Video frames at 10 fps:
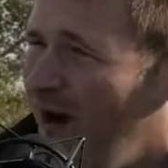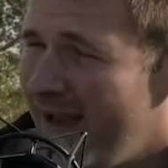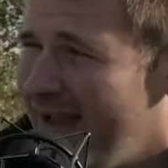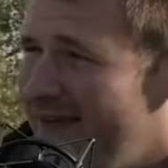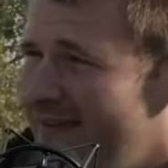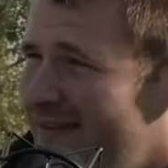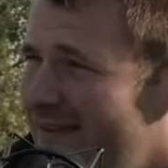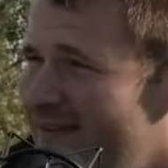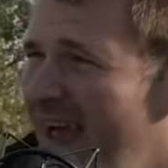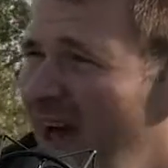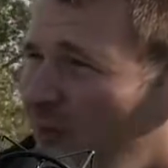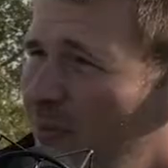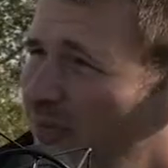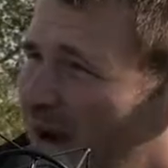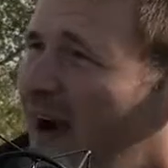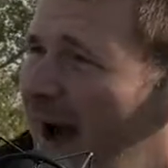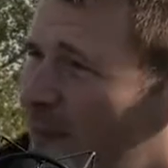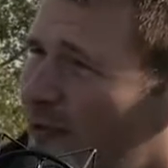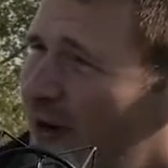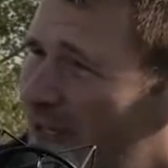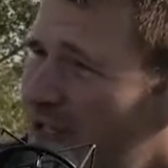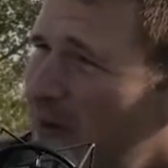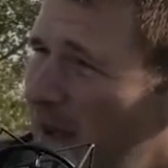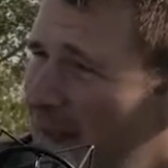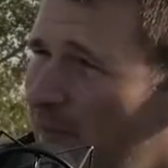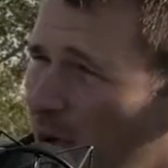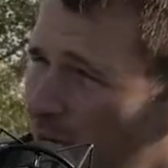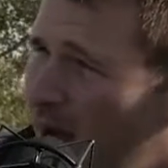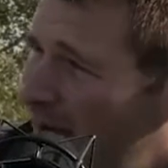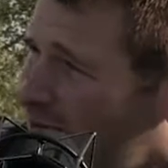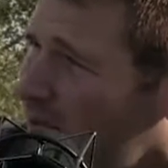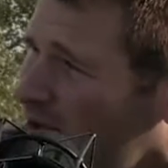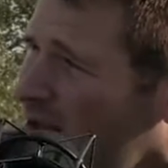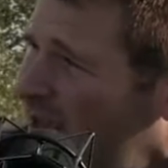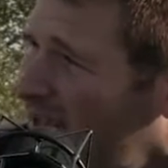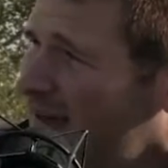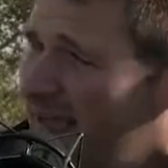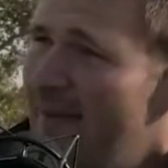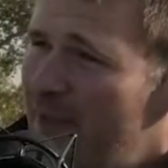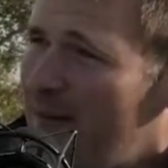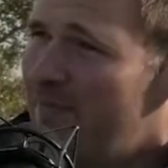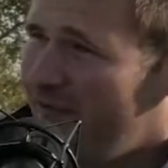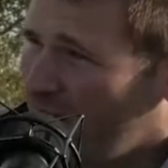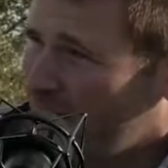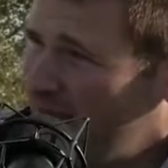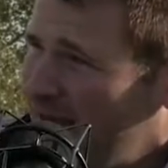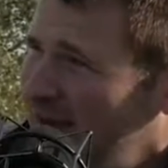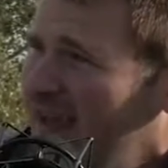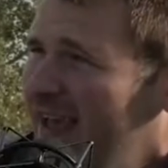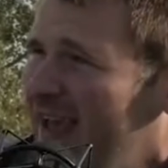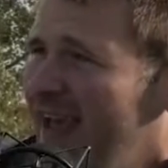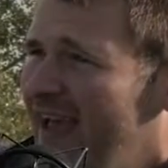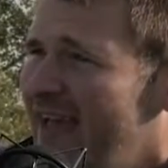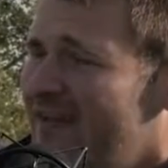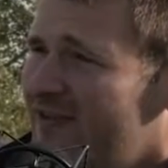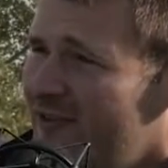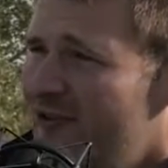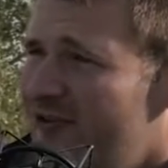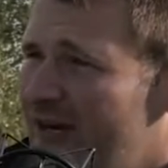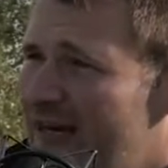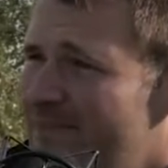again, to help their operation, to make them more profitable, to keep them farming, and to